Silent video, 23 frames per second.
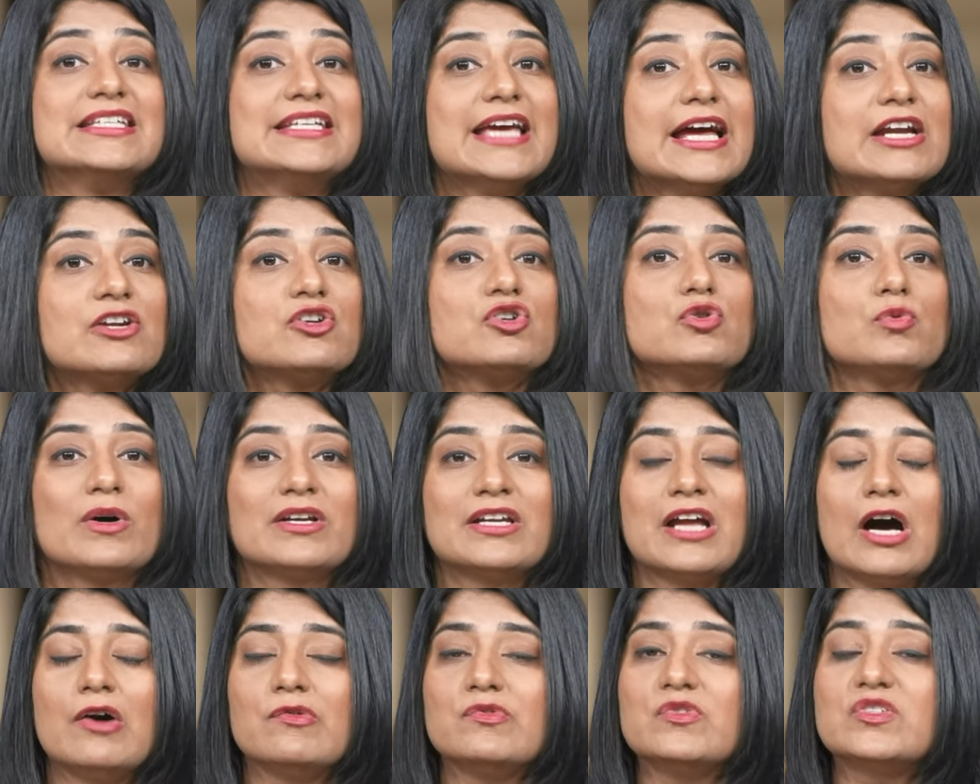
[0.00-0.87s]
yet to
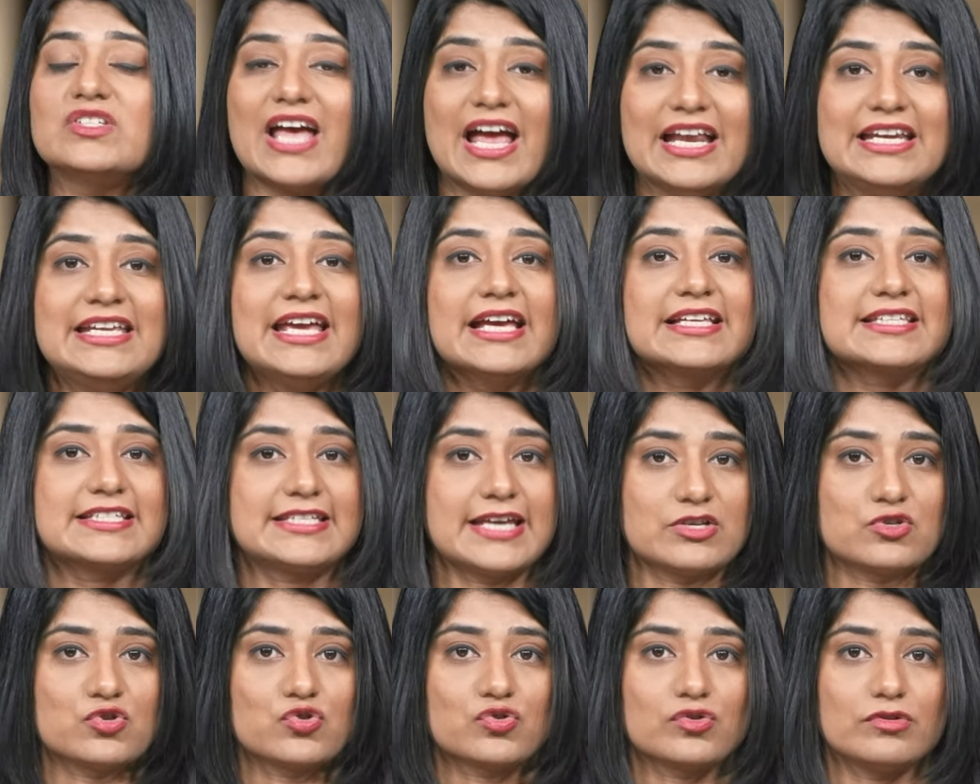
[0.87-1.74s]
announce any
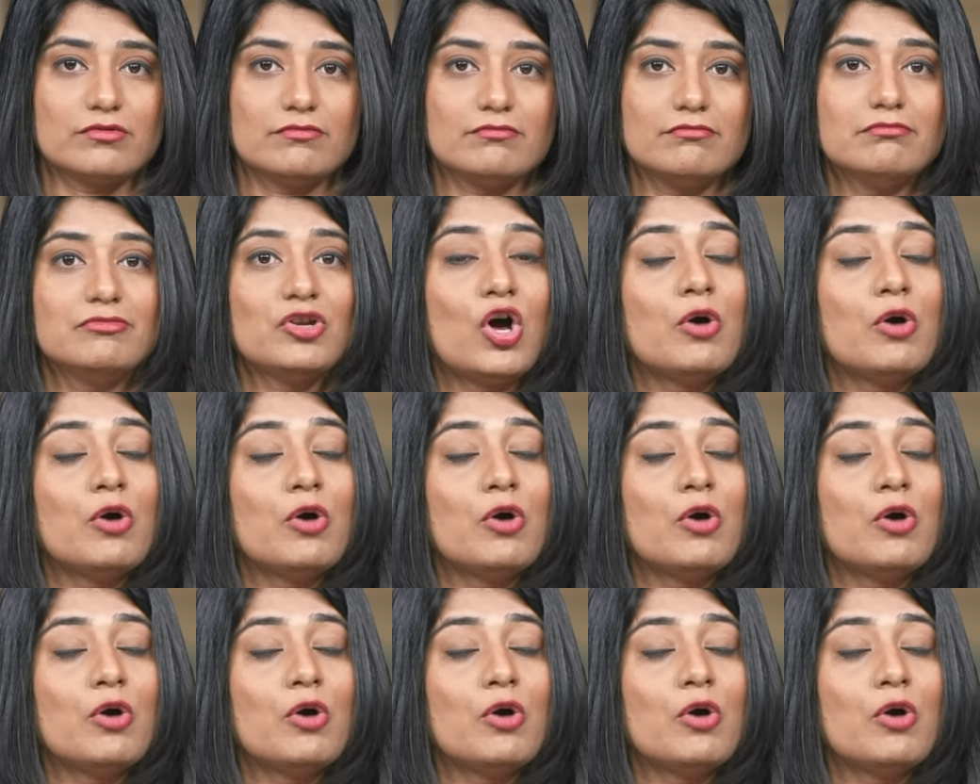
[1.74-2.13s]
extension.